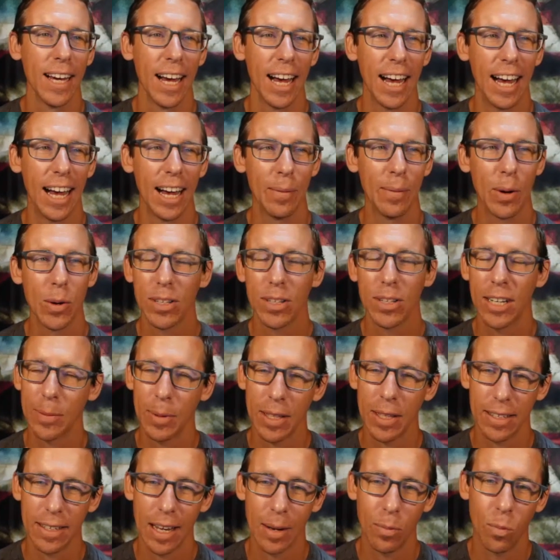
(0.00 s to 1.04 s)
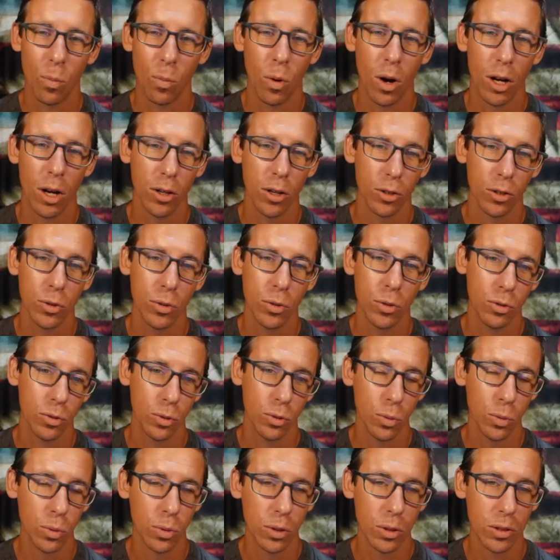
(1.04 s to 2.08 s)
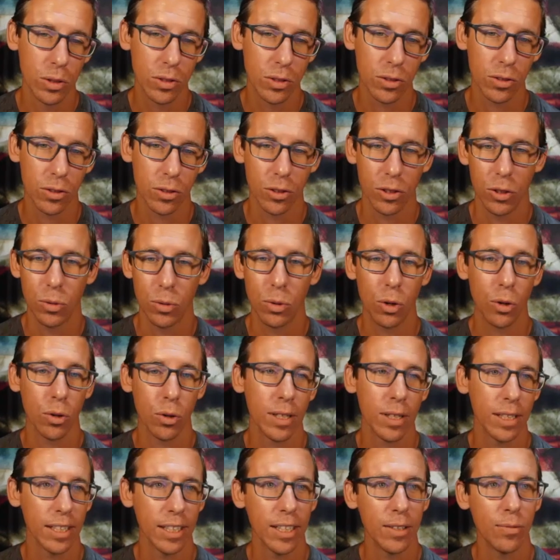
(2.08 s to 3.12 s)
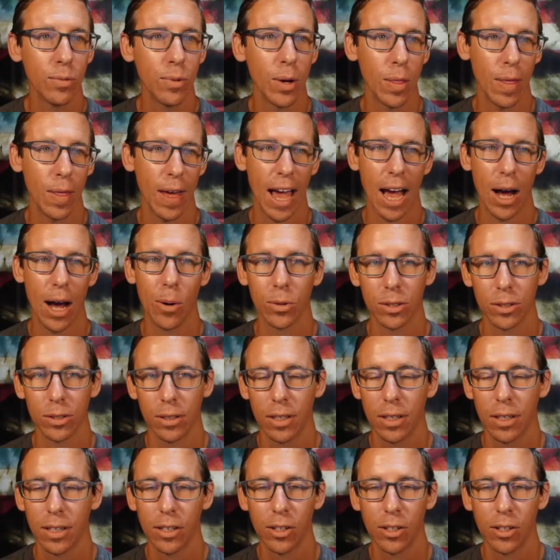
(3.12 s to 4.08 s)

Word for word: Um, I'm going to talk about the top one or two tools you couldn't live without.